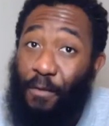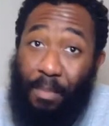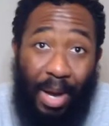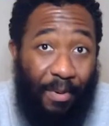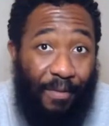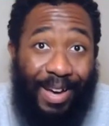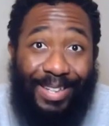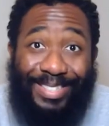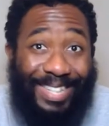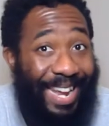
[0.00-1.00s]
And Baba
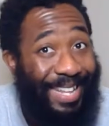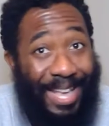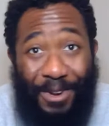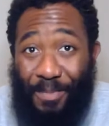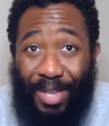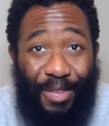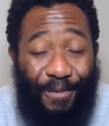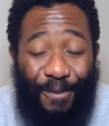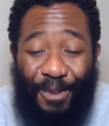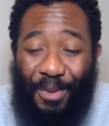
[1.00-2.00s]
Voss, daddy ain't going to be there
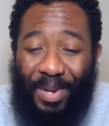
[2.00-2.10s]
for you.